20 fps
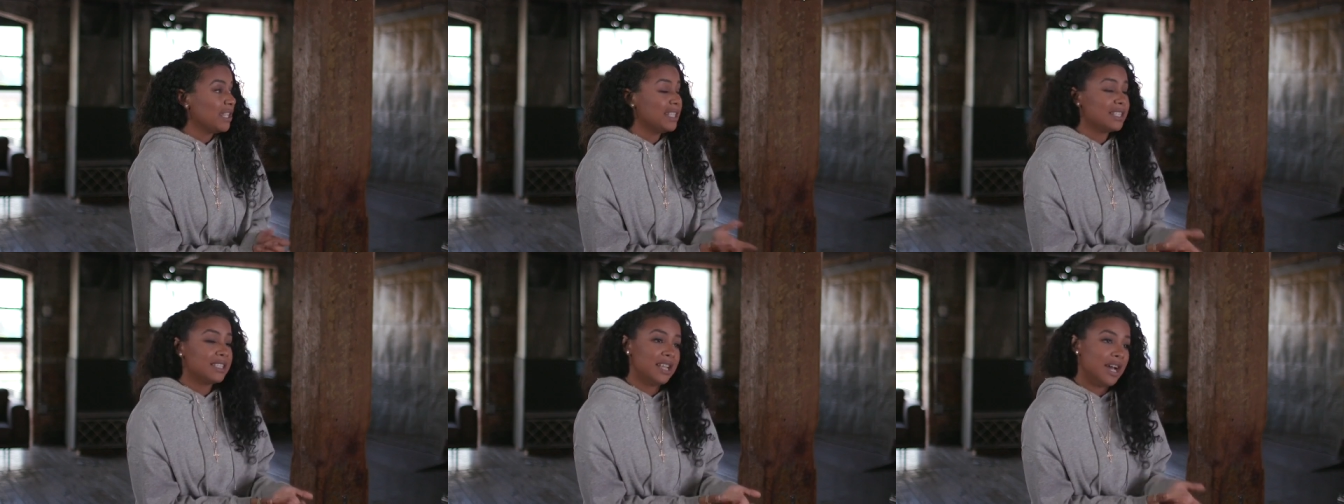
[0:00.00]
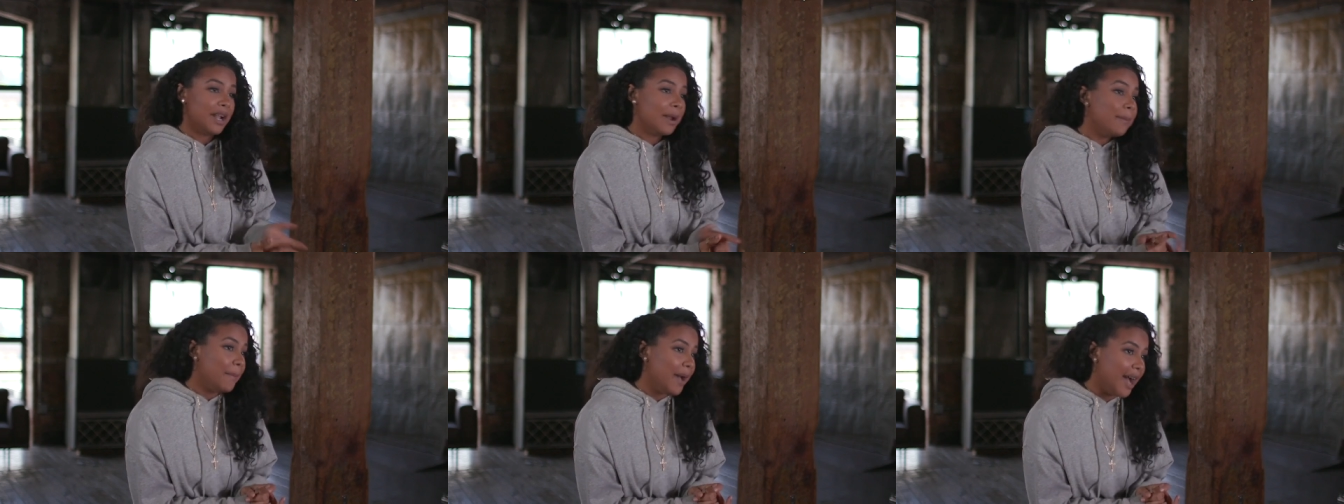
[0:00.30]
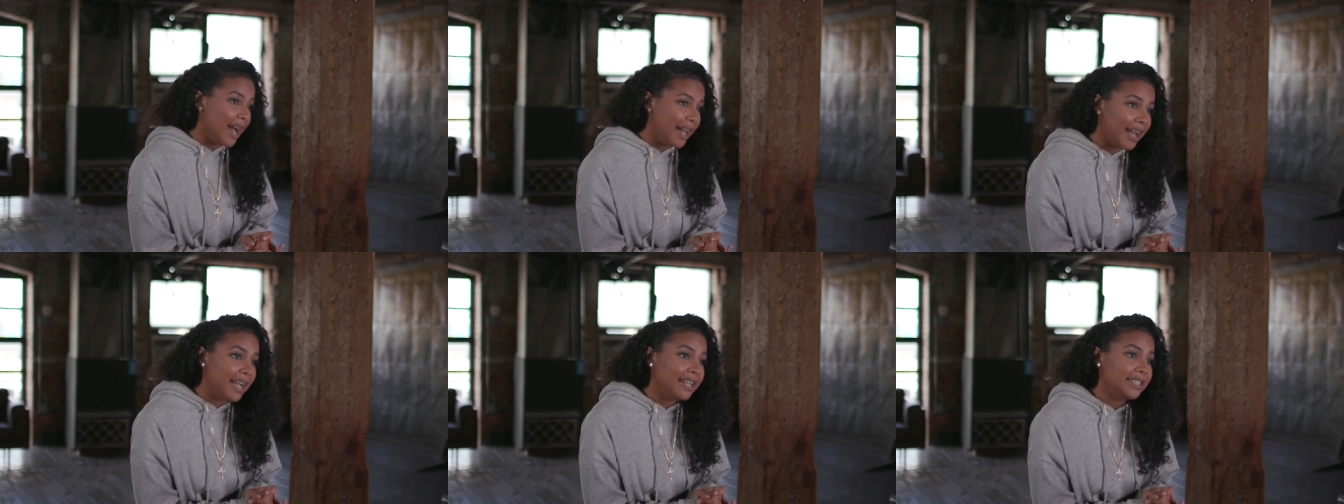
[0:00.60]
It's not a
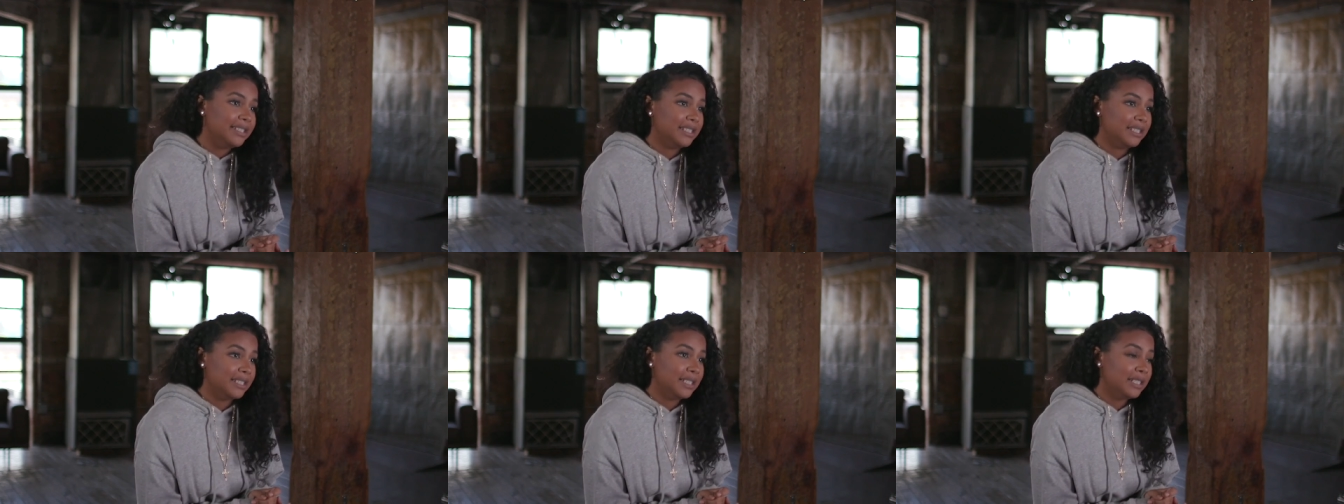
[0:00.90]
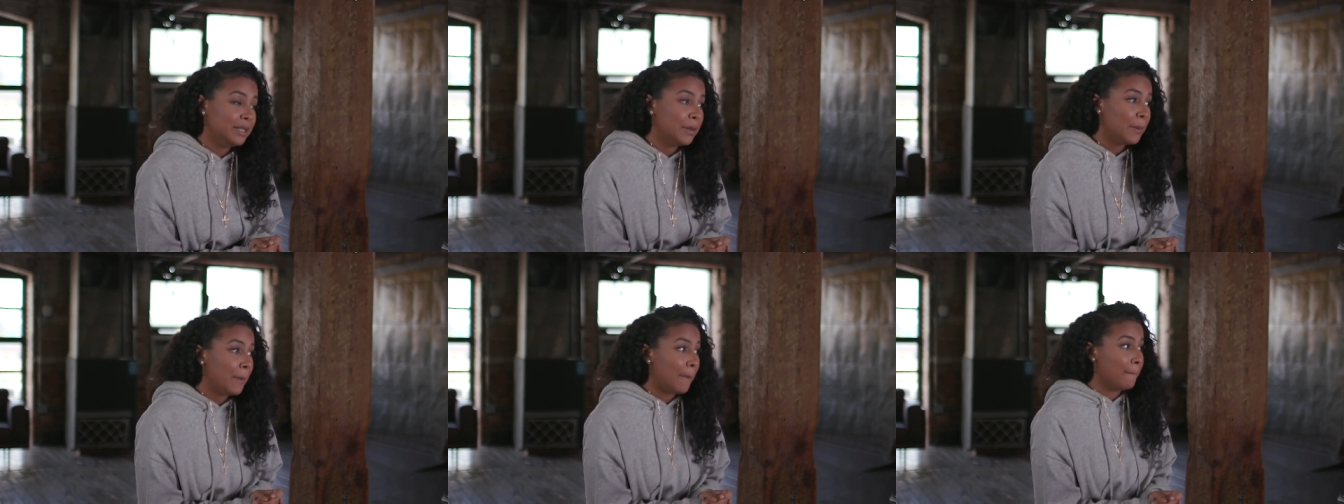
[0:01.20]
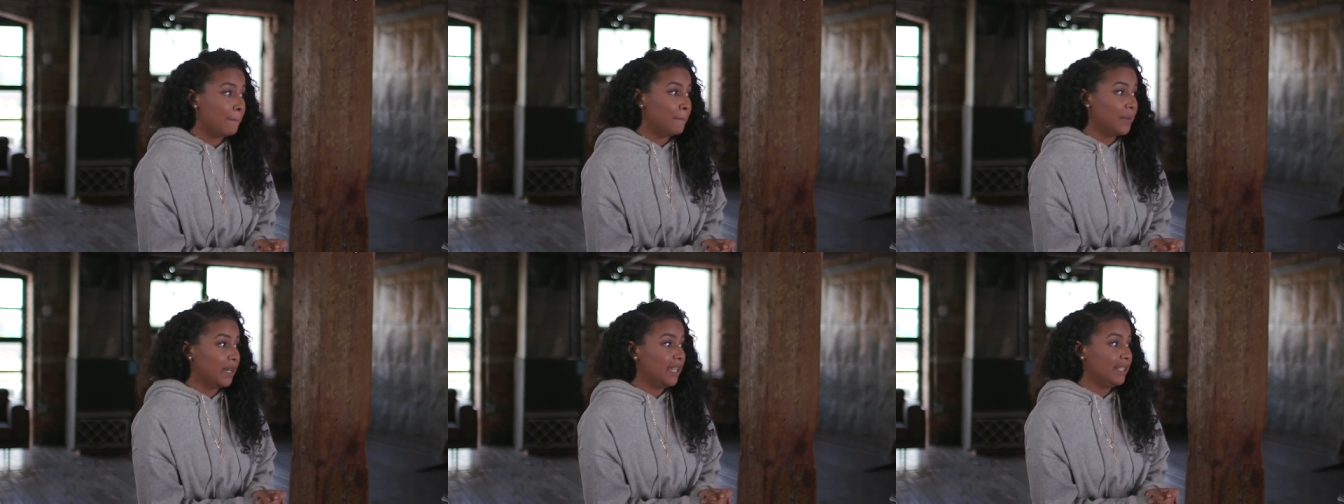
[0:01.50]
bad idea,
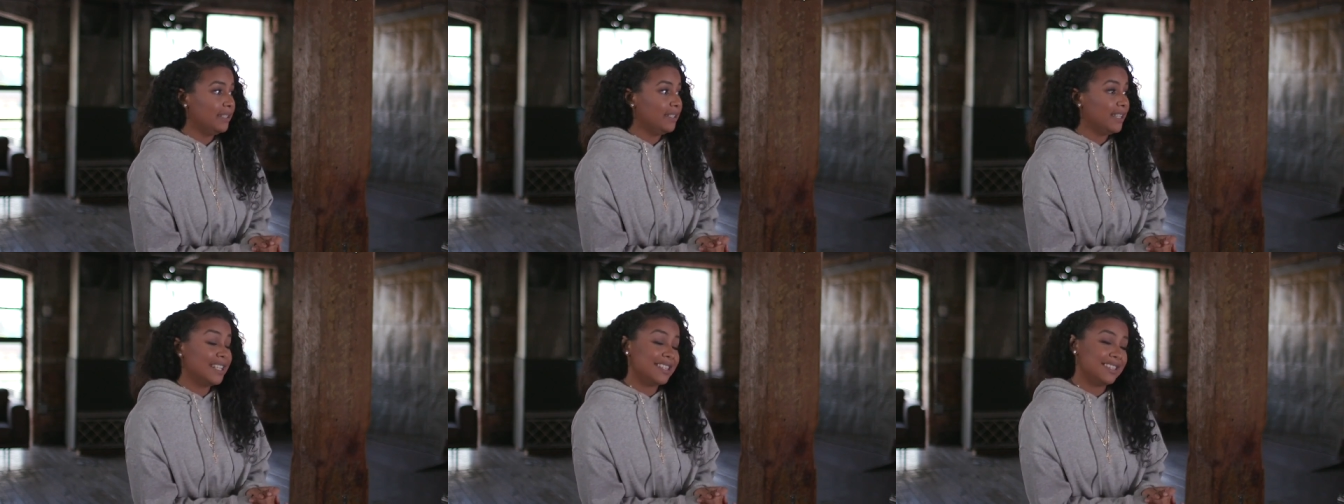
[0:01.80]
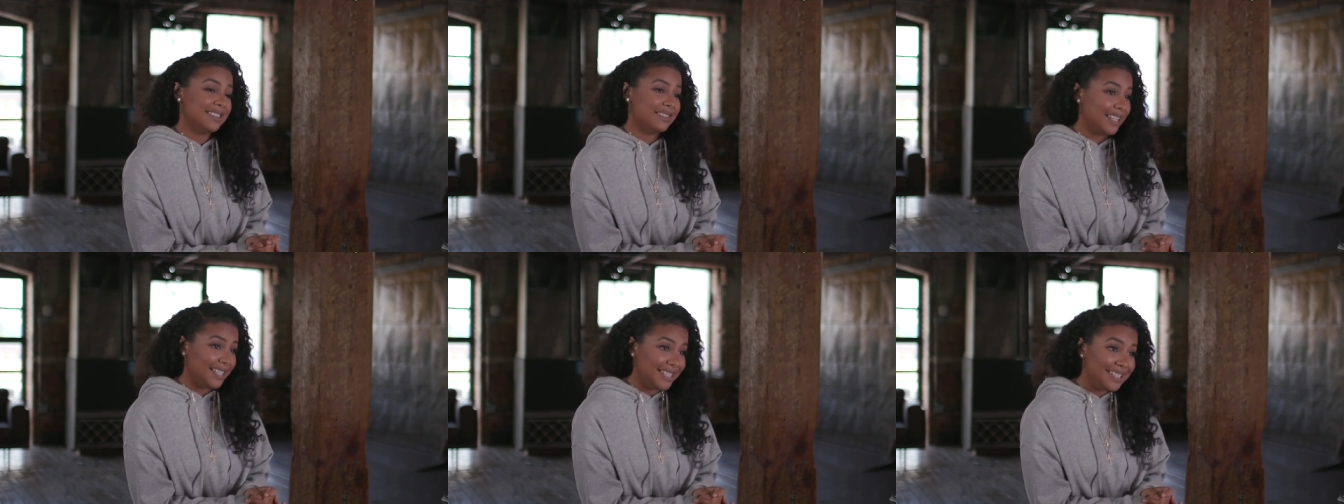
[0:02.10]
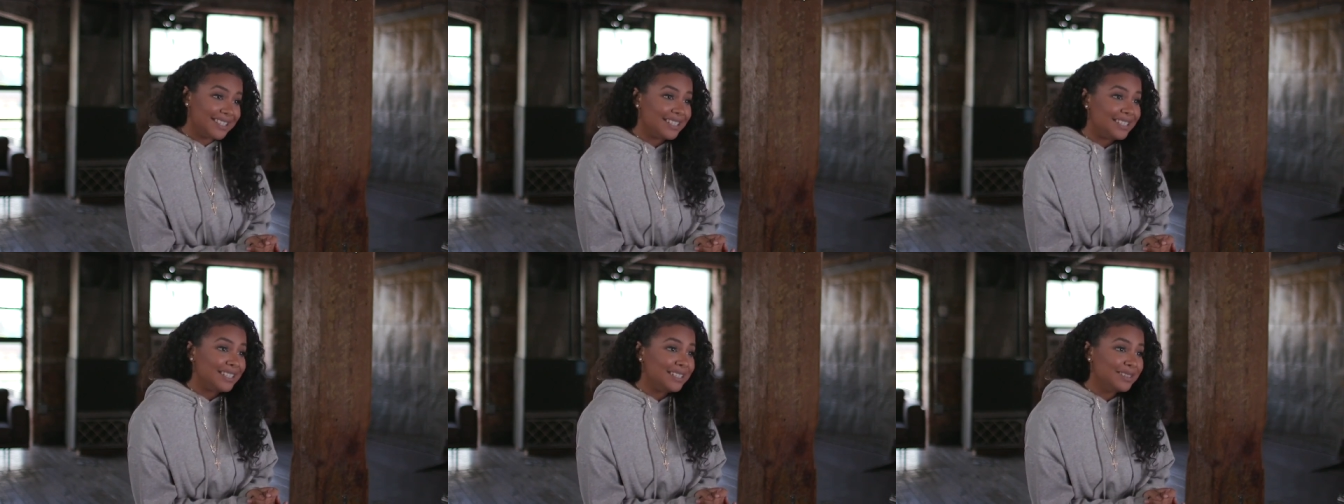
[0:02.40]
but it's
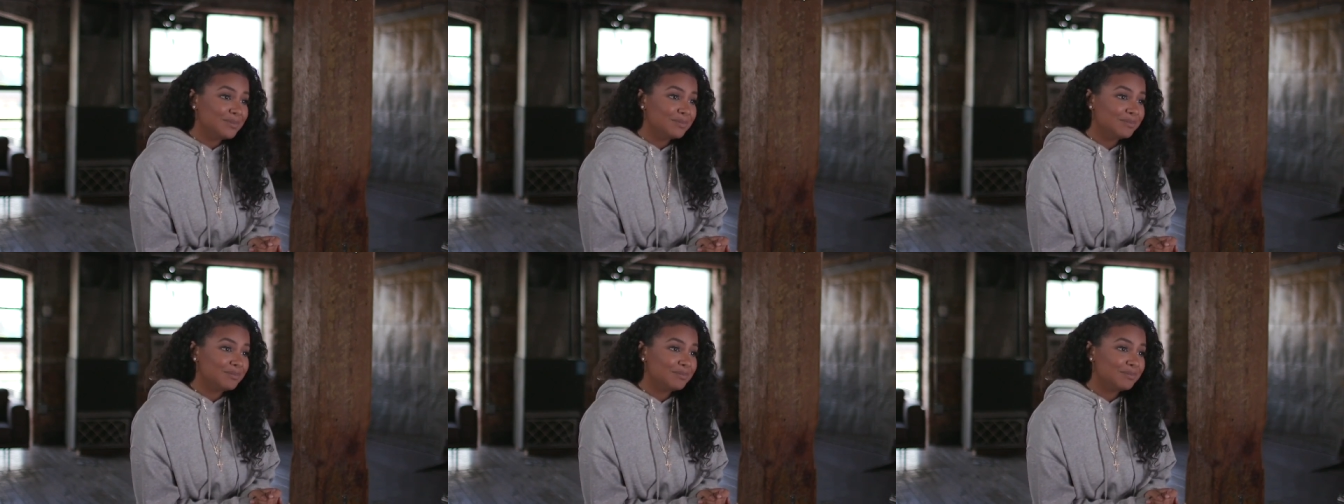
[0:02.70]
lazy